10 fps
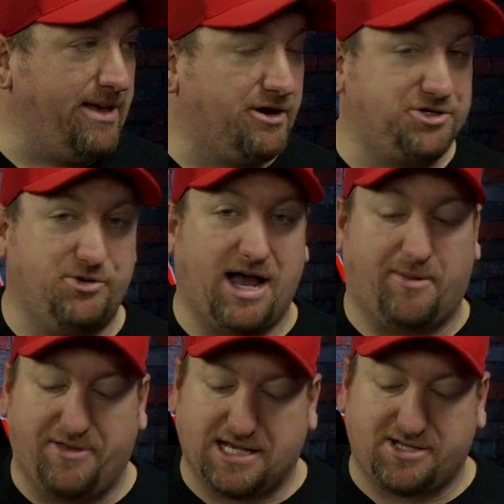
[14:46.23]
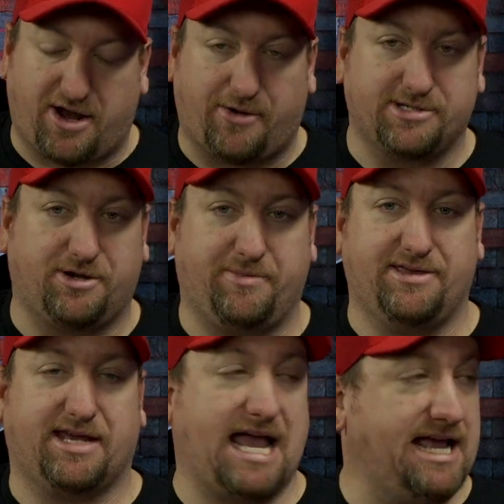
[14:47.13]
bails you out. But that's not always going to be
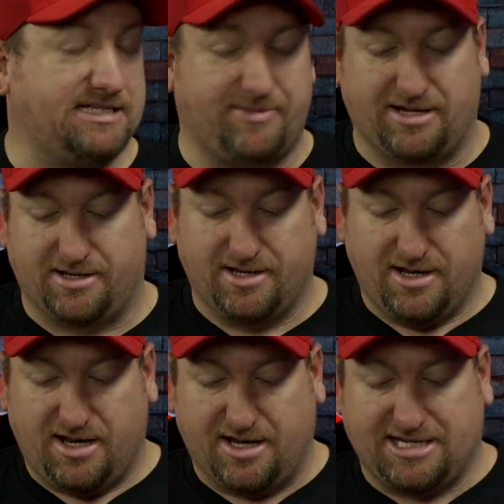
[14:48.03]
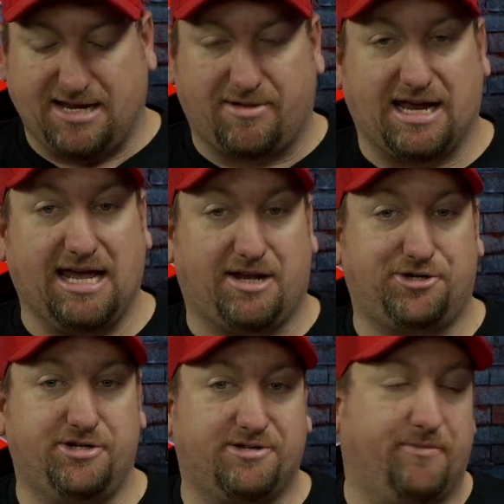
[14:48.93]
the case. I mean, a team like
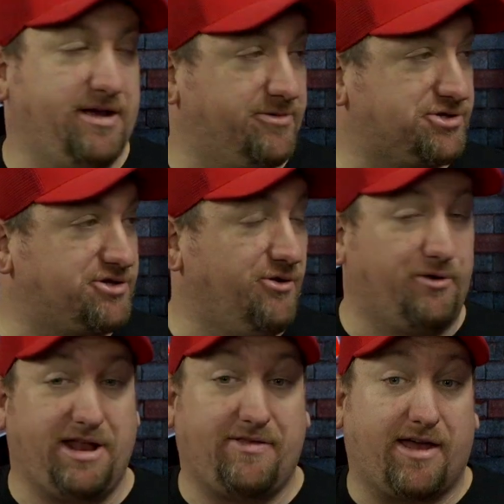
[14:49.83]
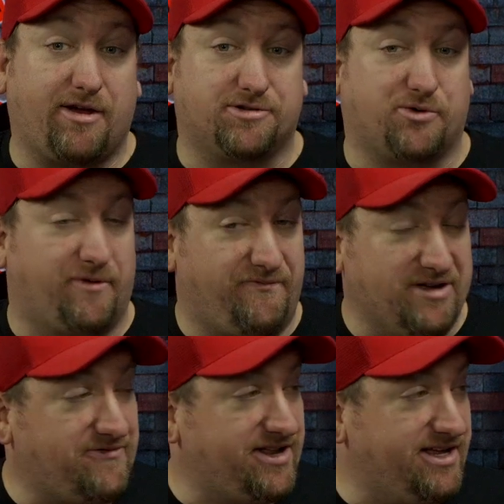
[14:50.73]
LSU is going to be able to score. Now, they're going to score
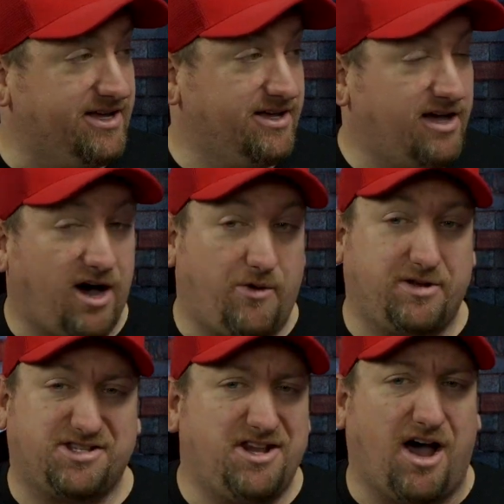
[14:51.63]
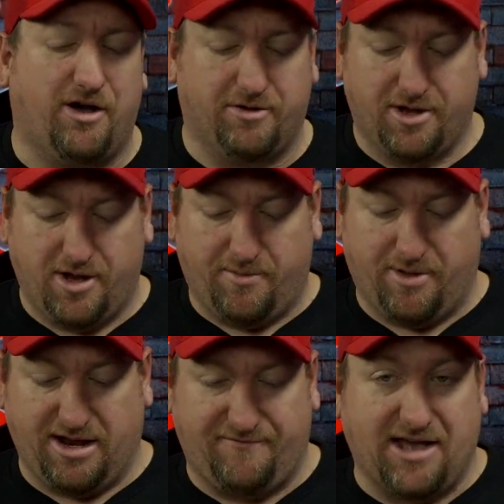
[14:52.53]
50 on us? No.
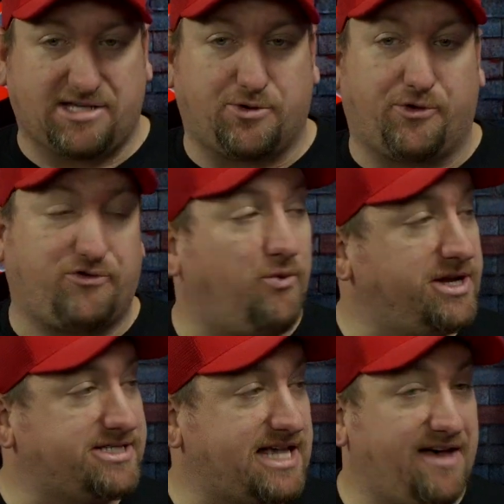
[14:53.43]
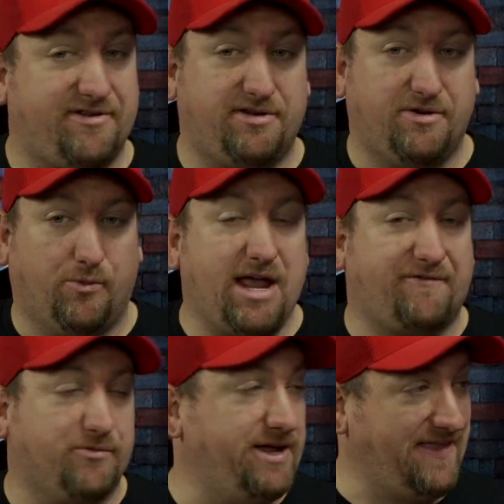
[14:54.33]
But if they score 27, we have
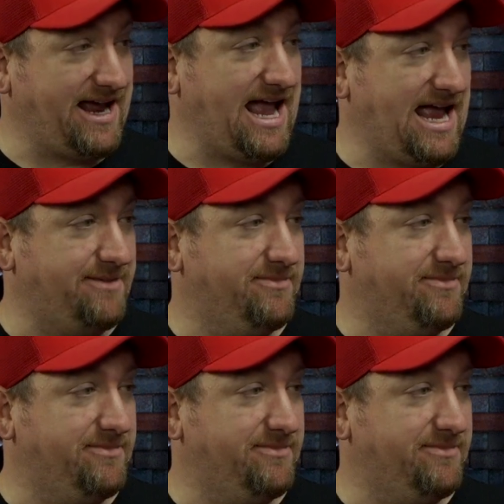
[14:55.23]
to win that game.